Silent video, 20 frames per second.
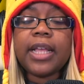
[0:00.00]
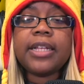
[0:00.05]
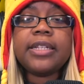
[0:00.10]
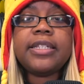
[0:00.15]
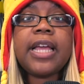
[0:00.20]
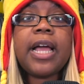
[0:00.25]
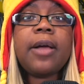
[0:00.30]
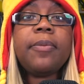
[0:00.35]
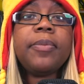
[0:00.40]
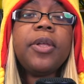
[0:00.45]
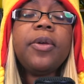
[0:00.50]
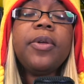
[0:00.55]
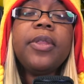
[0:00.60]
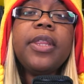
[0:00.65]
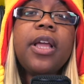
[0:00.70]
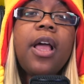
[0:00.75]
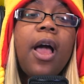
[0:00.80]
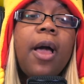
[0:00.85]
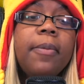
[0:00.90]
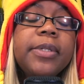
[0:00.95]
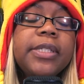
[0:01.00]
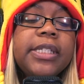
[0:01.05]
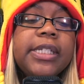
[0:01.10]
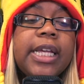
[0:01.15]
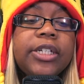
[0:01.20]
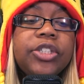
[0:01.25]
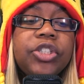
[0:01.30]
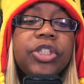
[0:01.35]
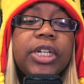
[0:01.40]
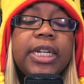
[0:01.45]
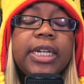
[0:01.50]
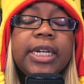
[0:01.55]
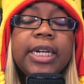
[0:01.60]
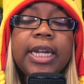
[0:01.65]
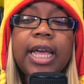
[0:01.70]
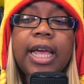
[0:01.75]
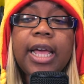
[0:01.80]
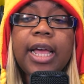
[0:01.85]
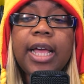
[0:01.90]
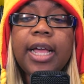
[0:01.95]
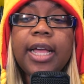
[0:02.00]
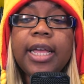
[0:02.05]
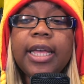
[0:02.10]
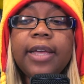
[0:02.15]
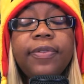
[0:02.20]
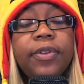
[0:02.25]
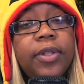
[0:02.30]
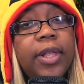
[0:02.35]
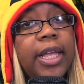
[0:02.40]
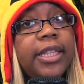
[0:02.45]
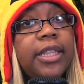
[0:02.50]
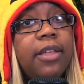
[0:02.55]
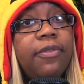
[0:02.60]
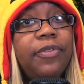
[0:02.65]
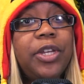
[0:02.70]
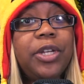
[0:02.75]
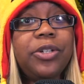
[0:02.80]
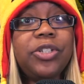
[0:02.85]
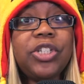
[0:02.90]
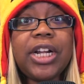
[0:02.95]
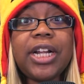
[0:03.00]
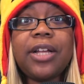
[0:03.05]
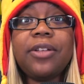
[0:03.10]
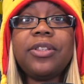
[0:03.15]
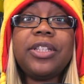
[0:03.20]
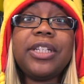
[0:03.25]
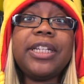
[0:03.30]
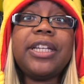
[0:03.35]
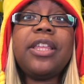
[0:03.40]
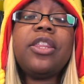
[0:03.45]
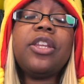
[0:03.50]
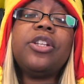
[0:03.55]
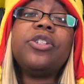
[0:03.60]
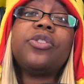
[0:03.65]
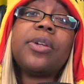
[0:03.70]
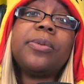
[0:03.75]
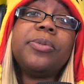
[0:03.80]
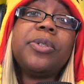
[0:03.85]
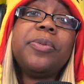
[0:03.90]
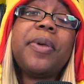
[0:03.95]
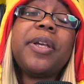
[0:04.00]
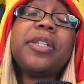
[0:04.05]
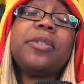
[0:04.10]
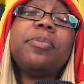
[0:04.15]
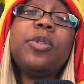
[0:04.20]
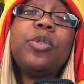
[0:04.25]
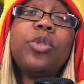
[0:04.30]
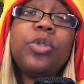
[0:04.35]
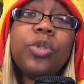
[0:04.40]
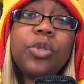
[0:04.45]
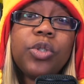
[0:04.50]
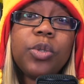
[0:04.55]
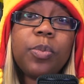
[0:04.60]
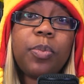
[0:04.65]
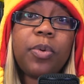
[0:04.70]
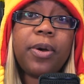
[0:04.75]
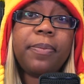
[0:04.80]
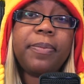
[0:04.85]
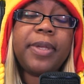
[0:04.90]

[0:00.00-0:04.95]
down below in the comment section. If you like the video, check out the link in the description box below to support